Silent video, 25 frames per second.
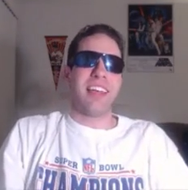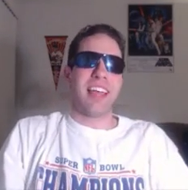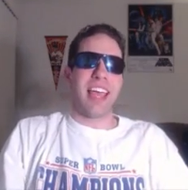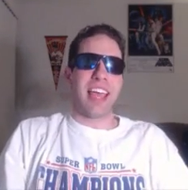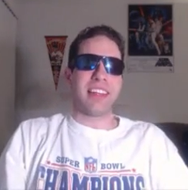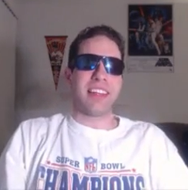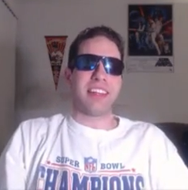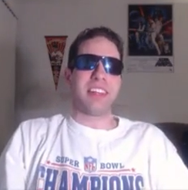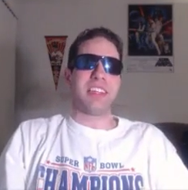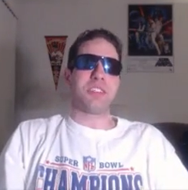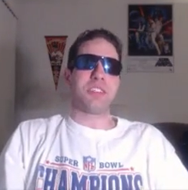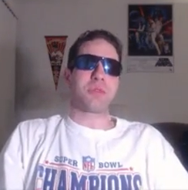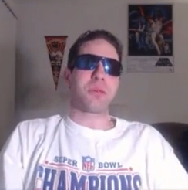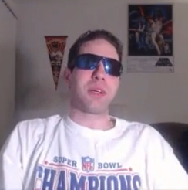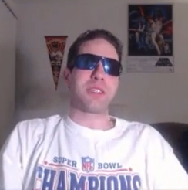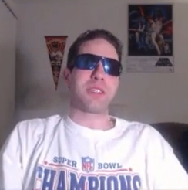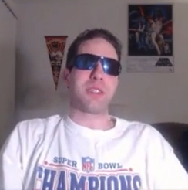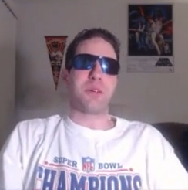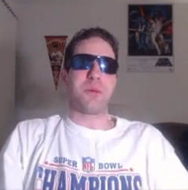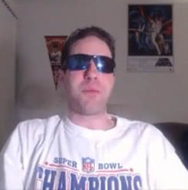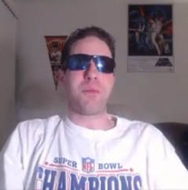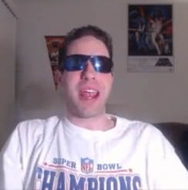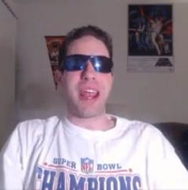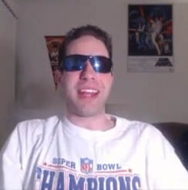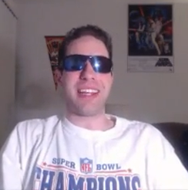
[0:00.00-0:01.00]
at this
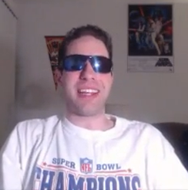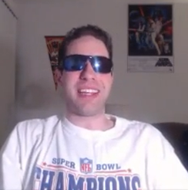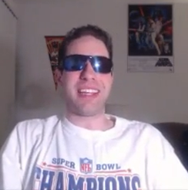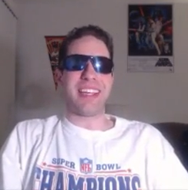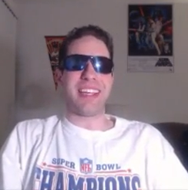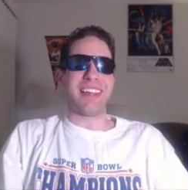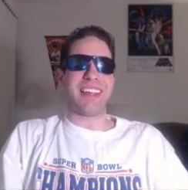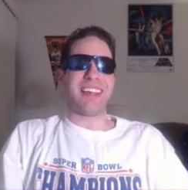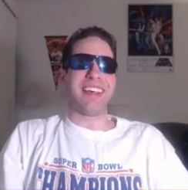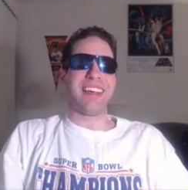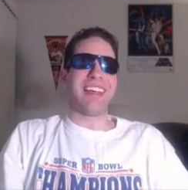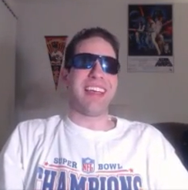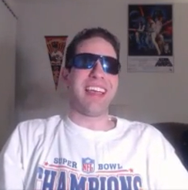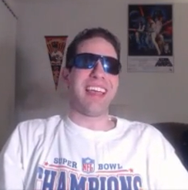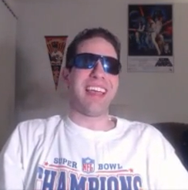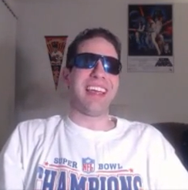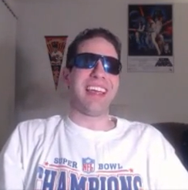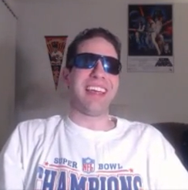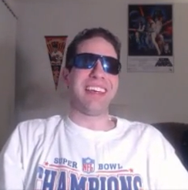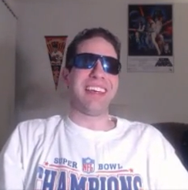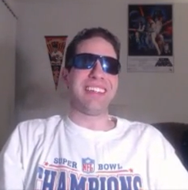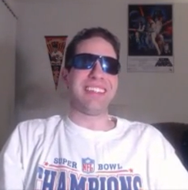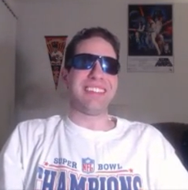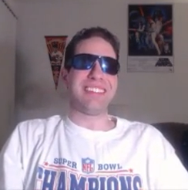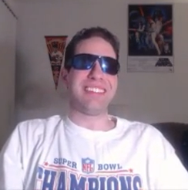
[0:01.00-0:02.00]
WrestleMania,
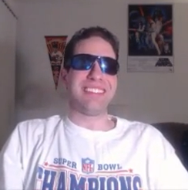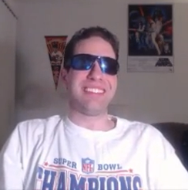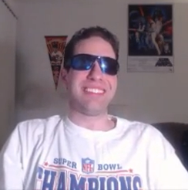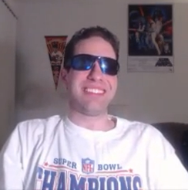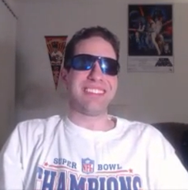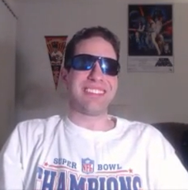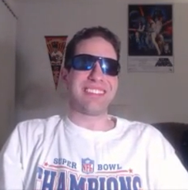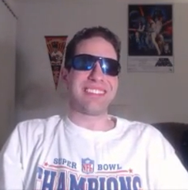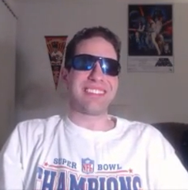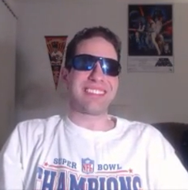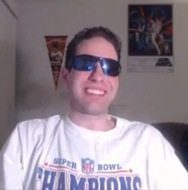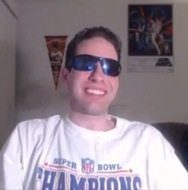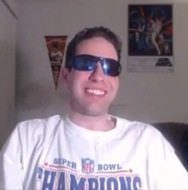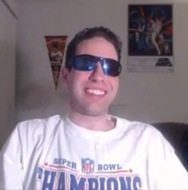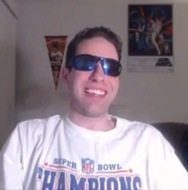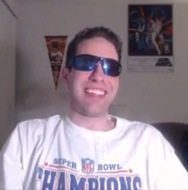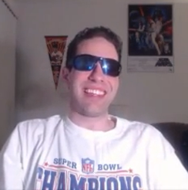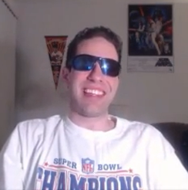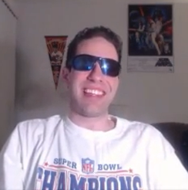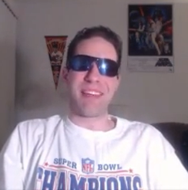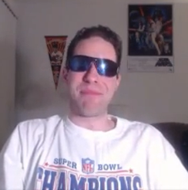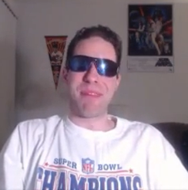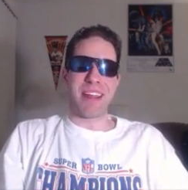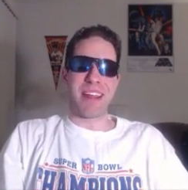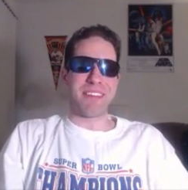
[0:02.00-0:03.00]
and
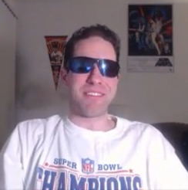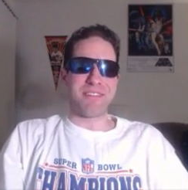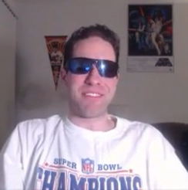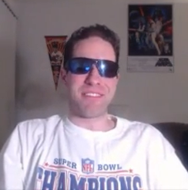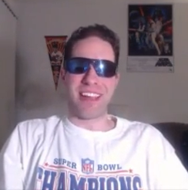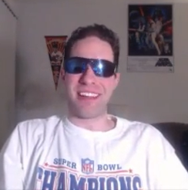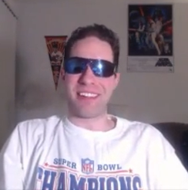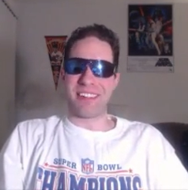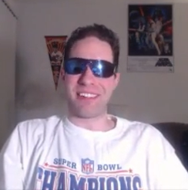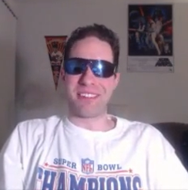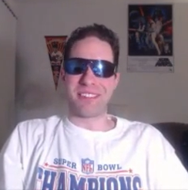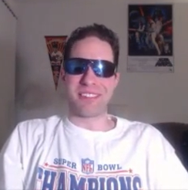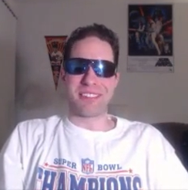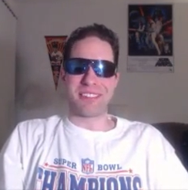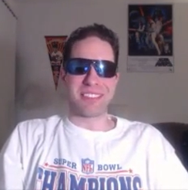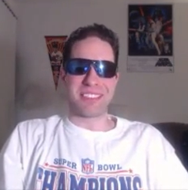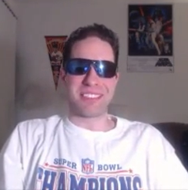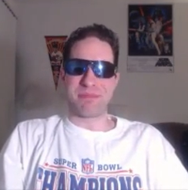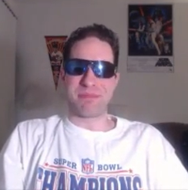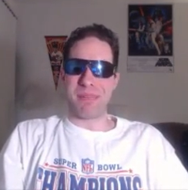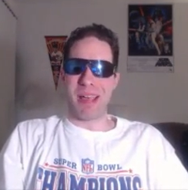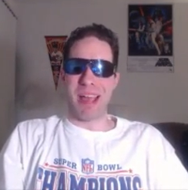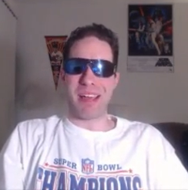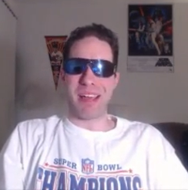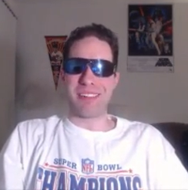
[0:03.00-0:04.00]
that main event, you were
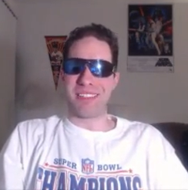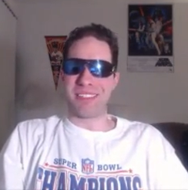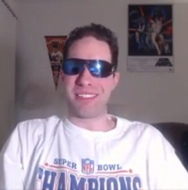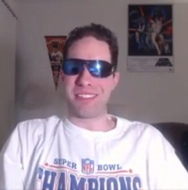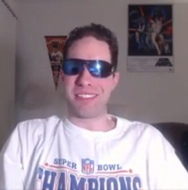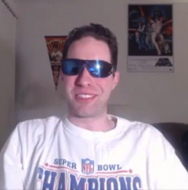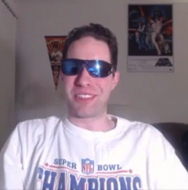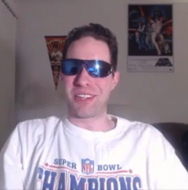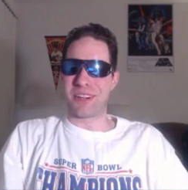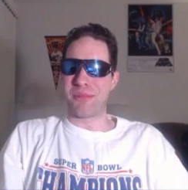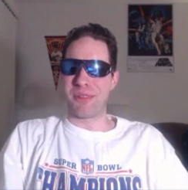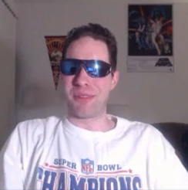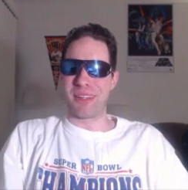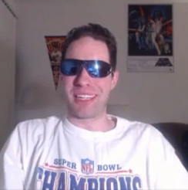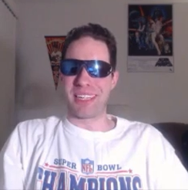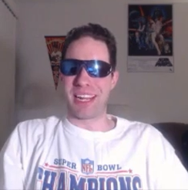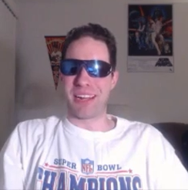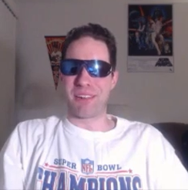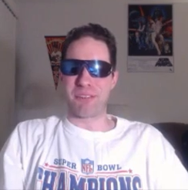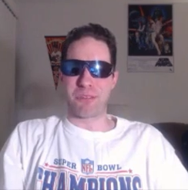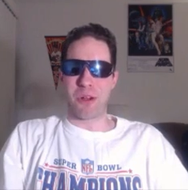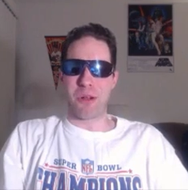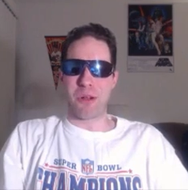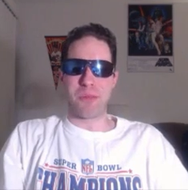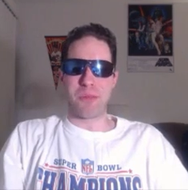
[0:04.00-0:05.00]
just bound and determined to
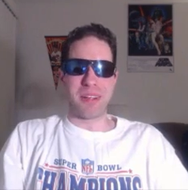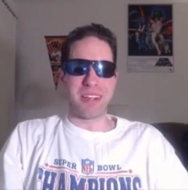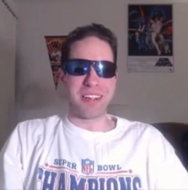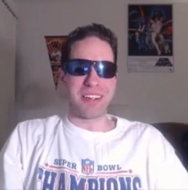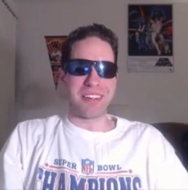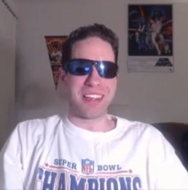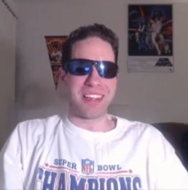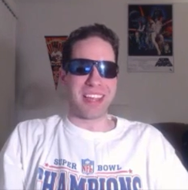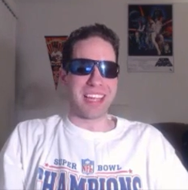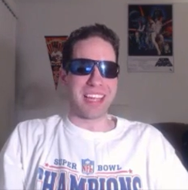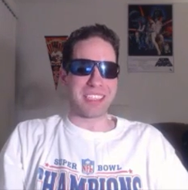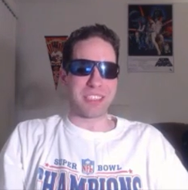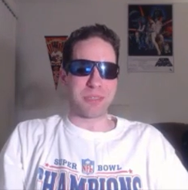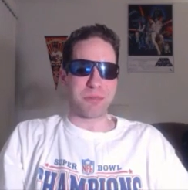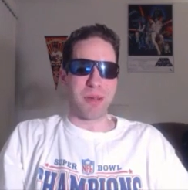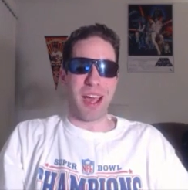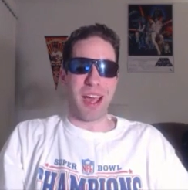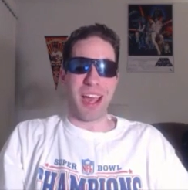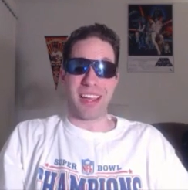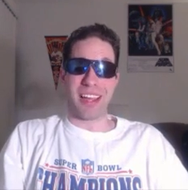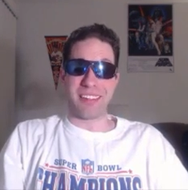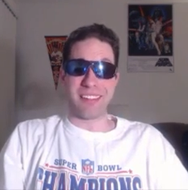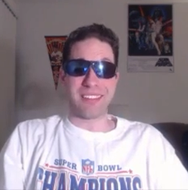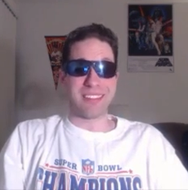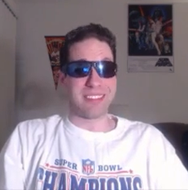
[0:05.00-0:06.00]
get Roman into that
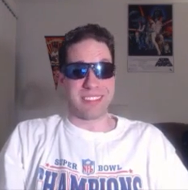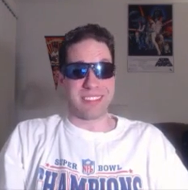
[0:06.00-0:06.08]
spot.